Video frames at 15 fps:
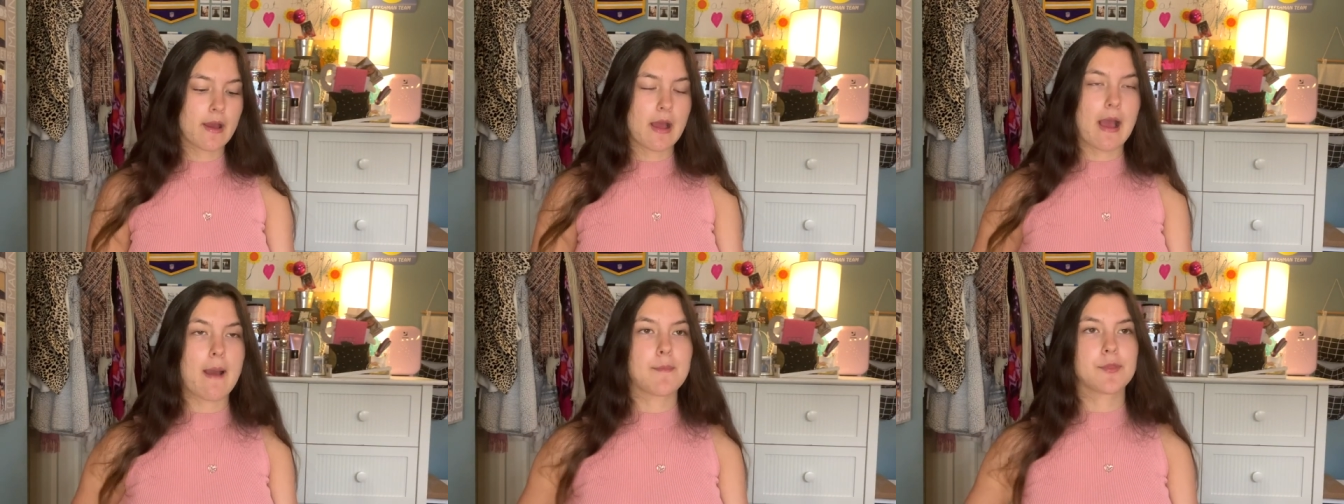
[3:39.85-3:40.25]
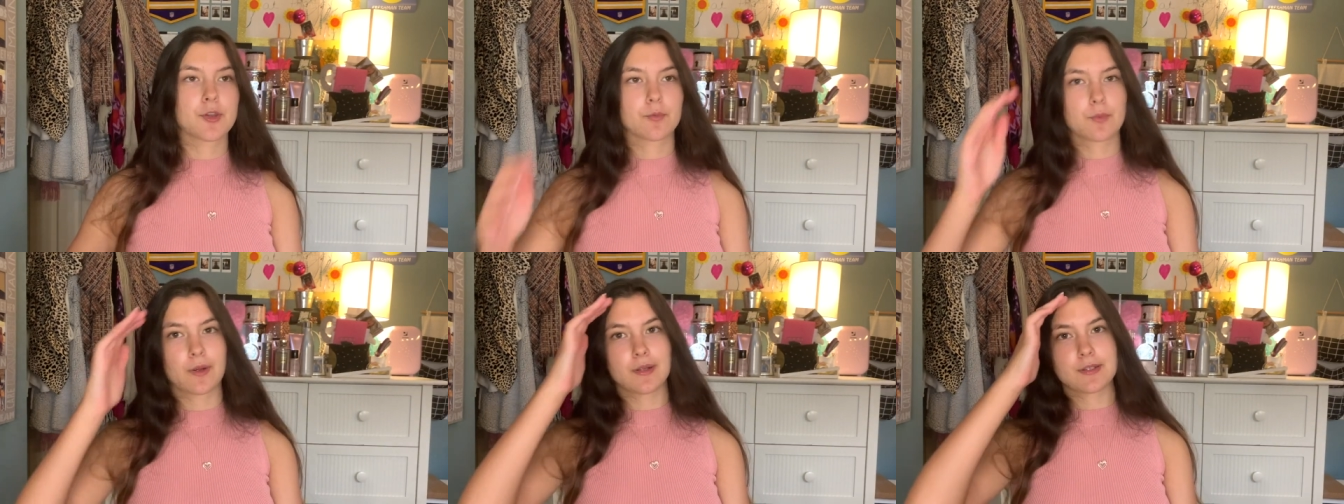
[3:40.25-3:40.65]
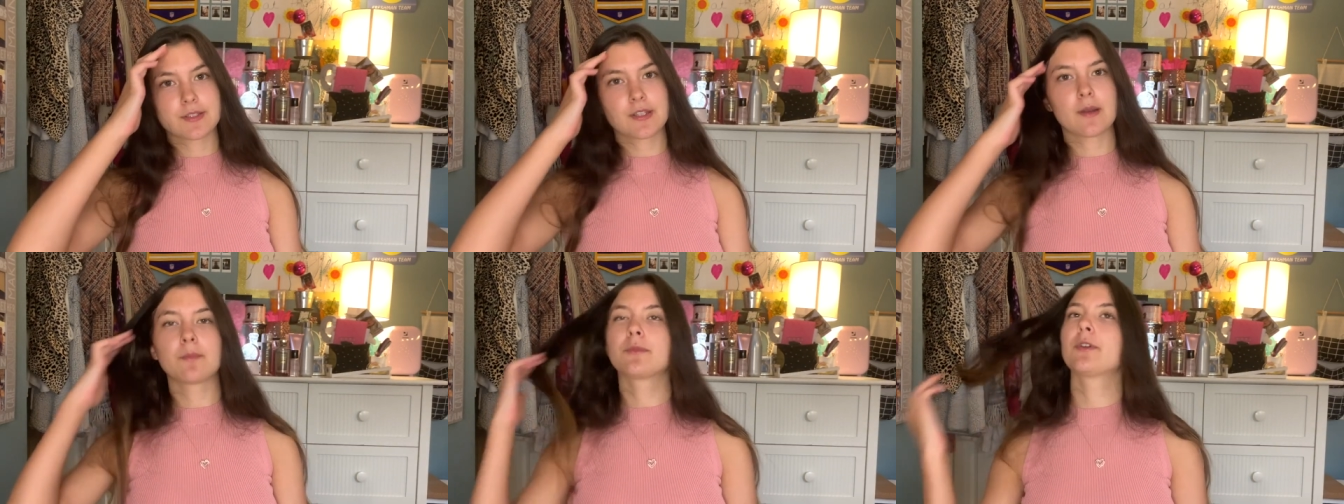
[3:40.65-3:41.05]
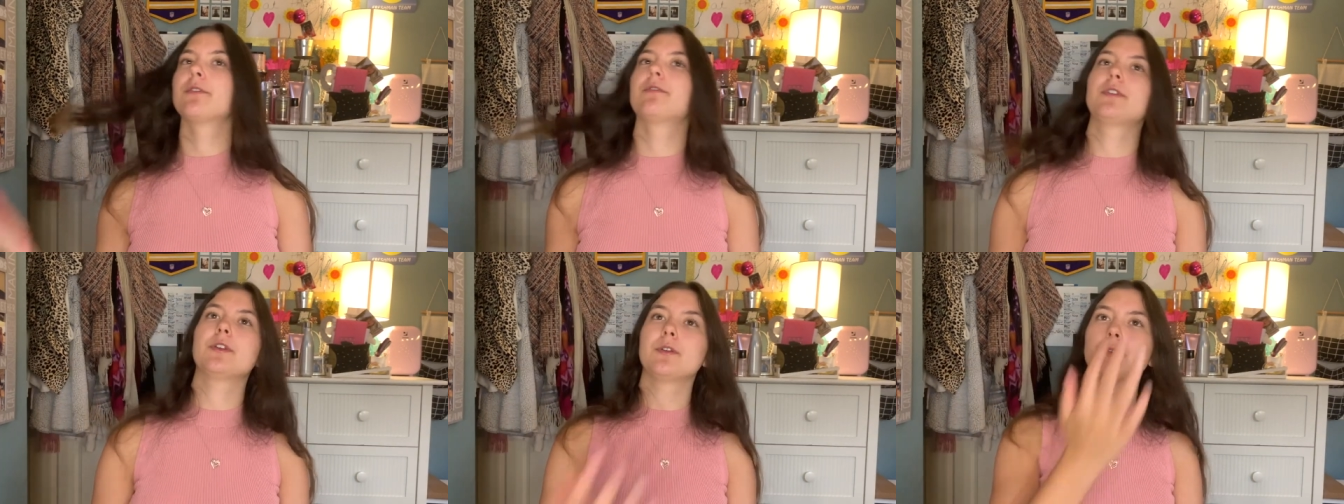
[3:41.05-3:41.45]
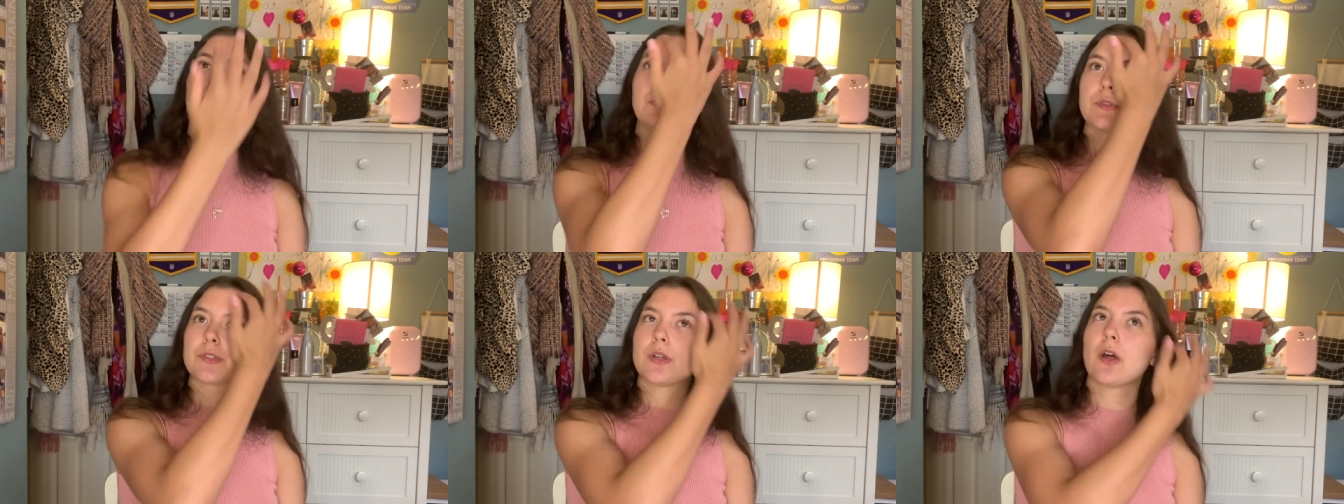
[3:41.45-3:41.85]
Um, there was some
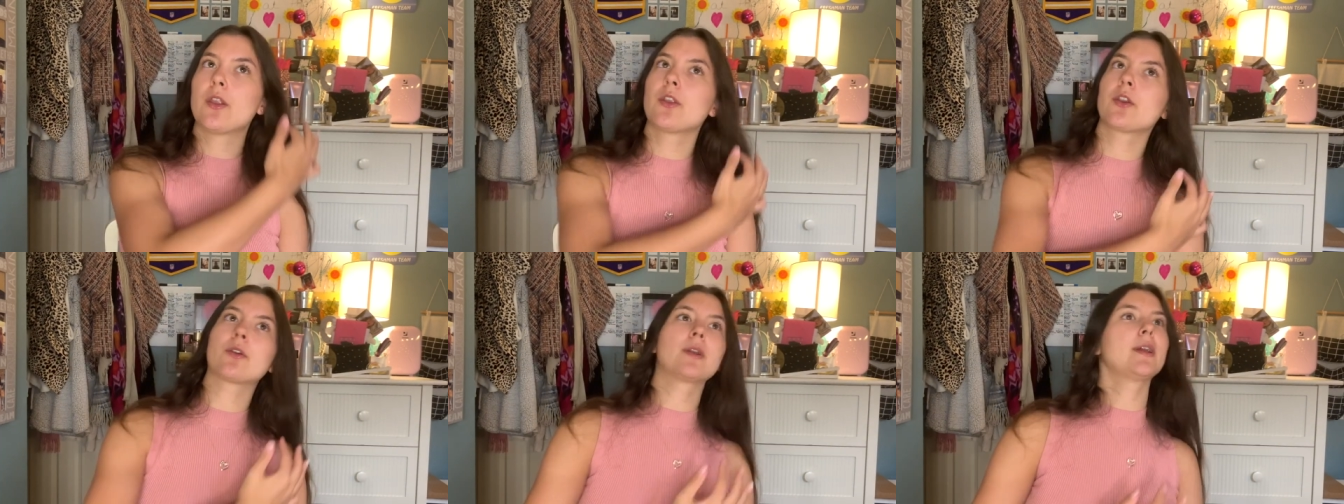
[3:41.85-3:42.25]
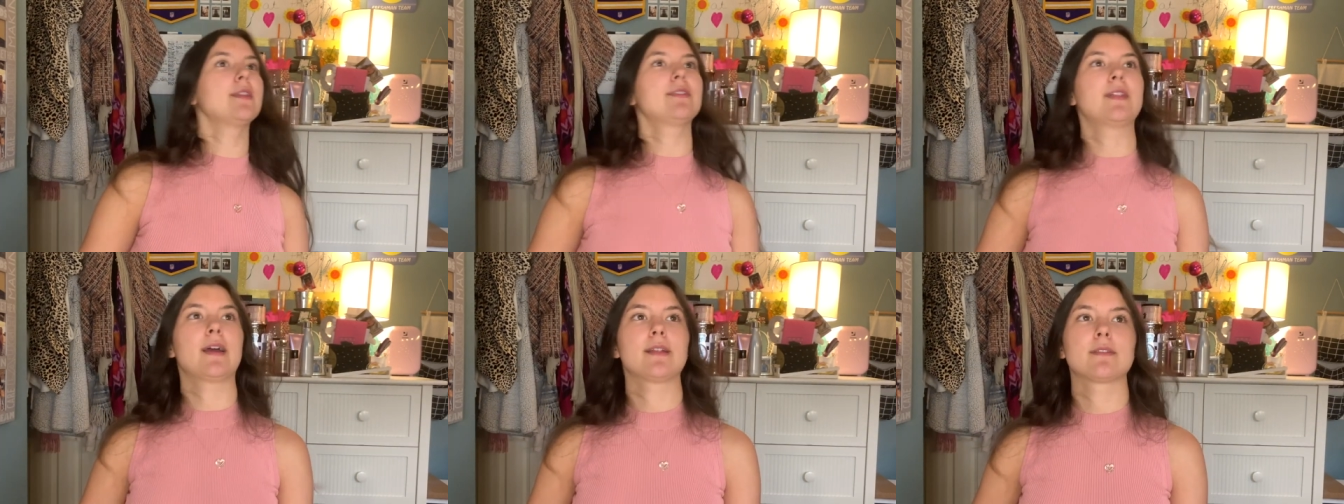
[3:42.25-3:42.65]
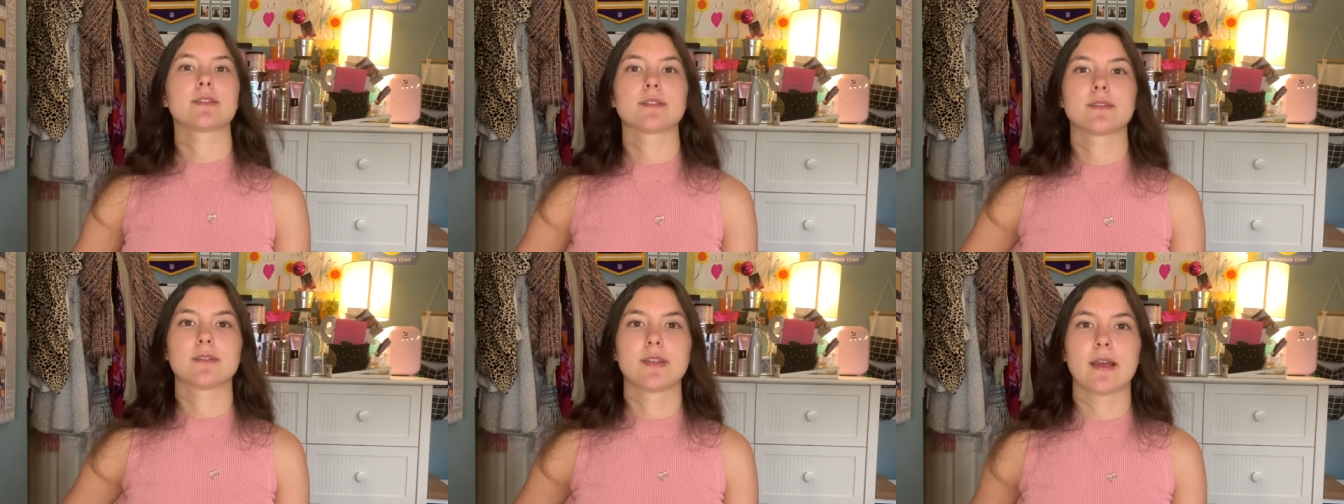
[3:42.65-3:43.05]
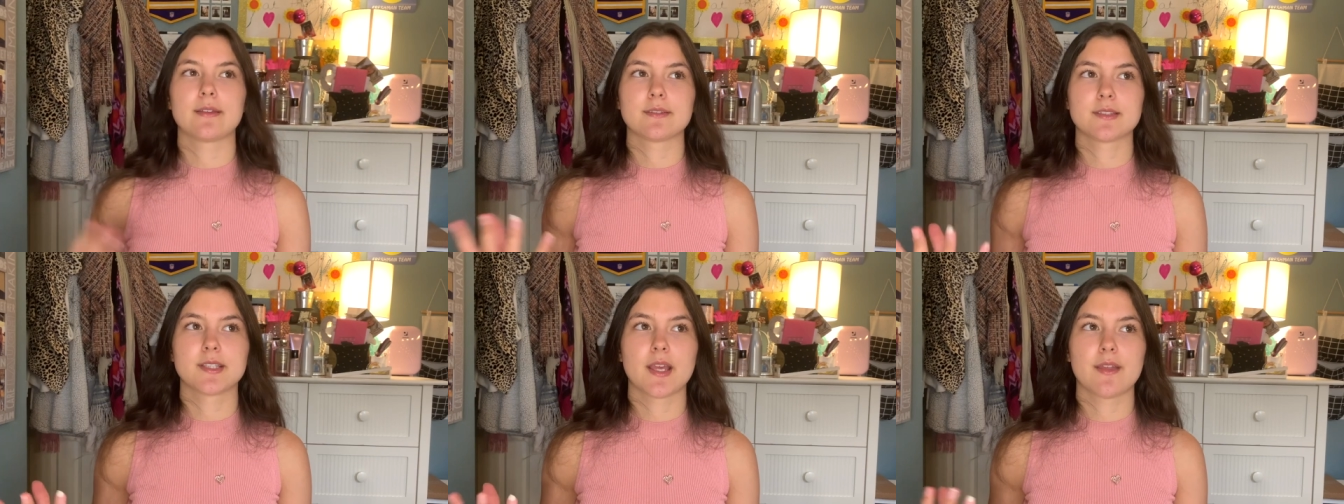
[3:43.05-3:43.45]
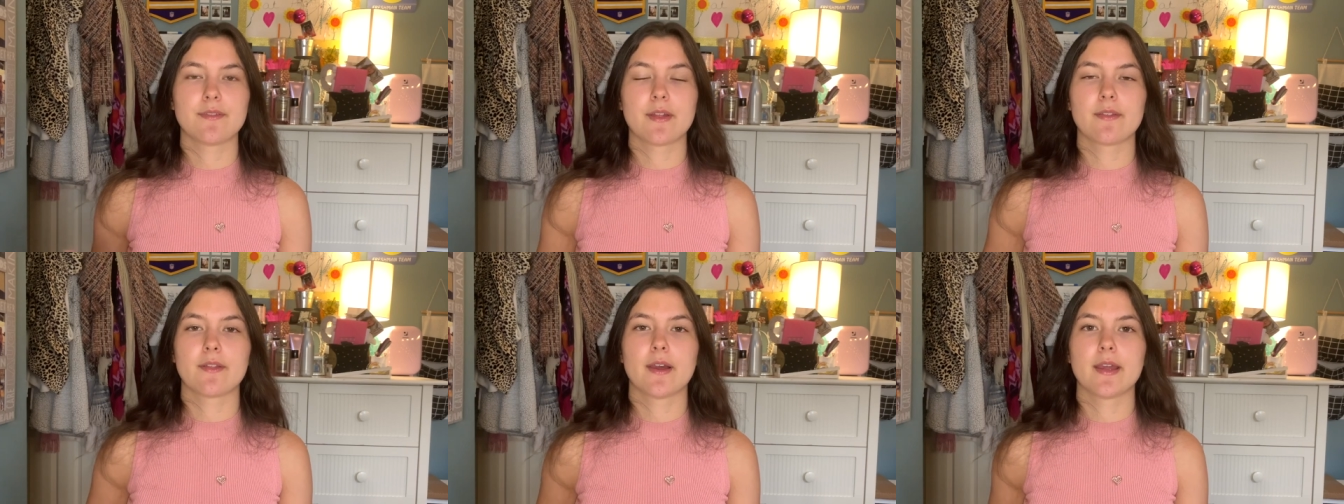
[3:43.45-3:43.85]
reviews under it that's that said
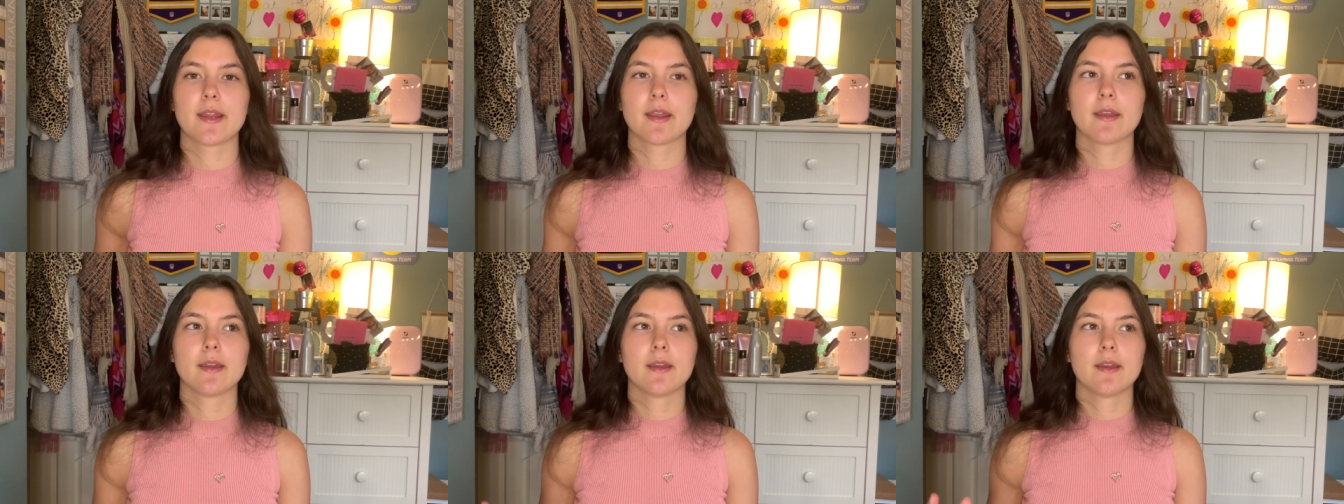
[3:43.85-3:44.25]
that like